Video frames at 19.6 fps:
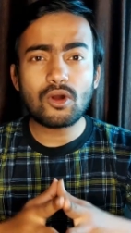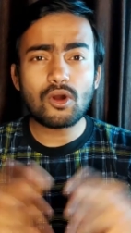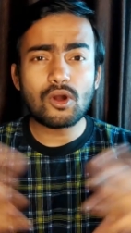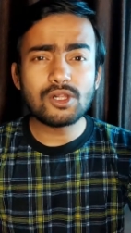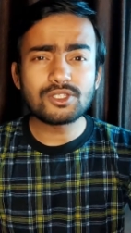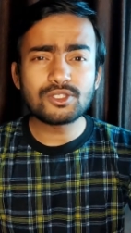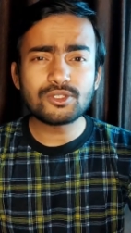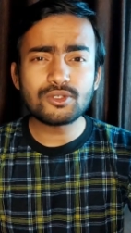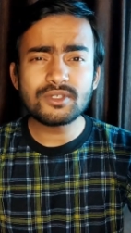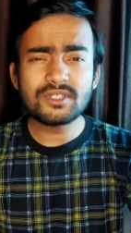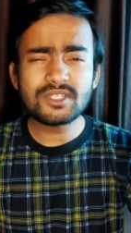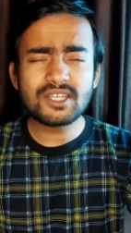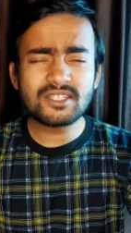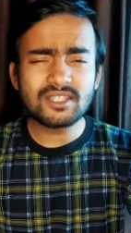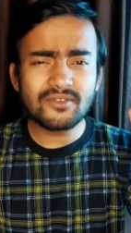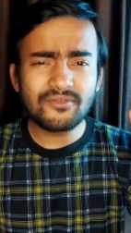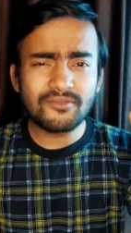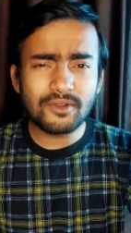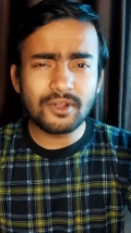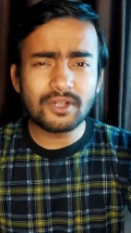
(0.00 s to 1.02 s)
Also, since
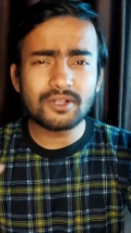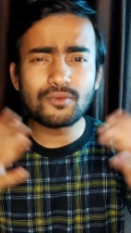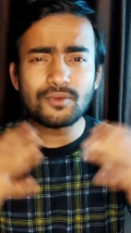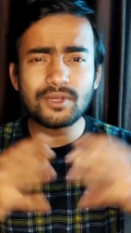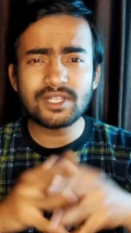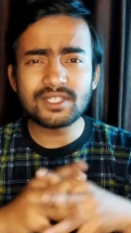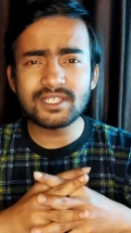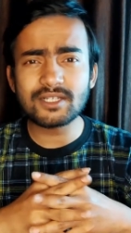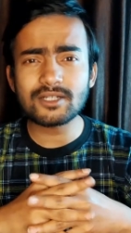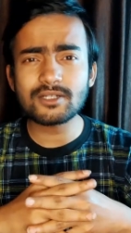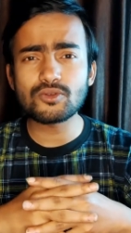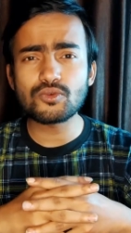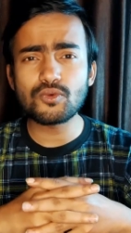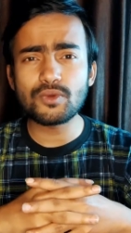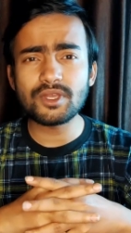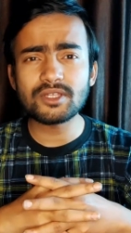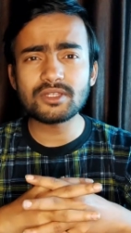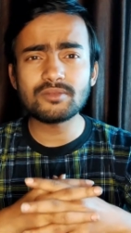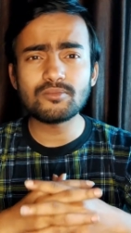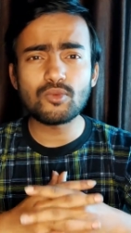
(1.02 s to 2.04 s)
the front wheels are
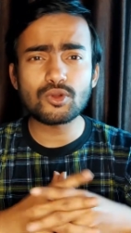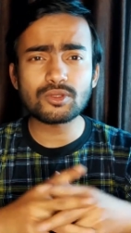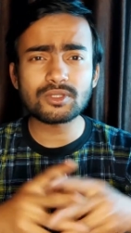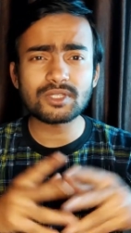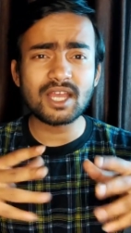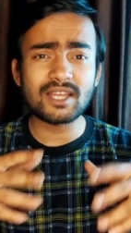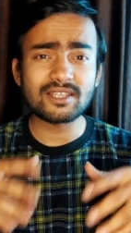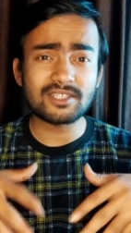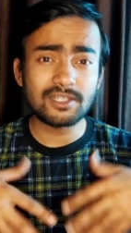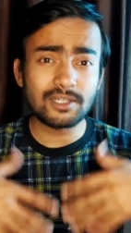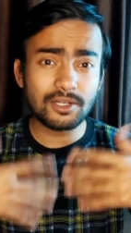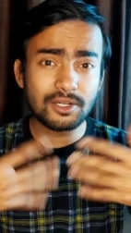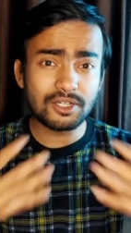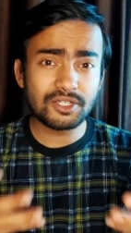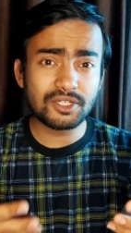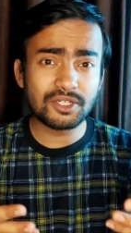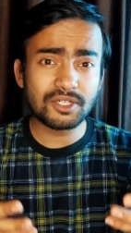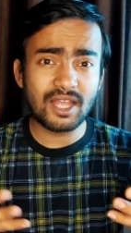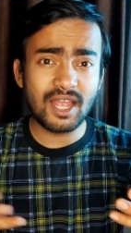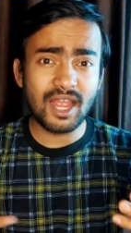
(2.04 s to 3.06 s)
doing both
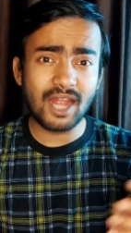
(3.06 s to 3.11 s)
acceleration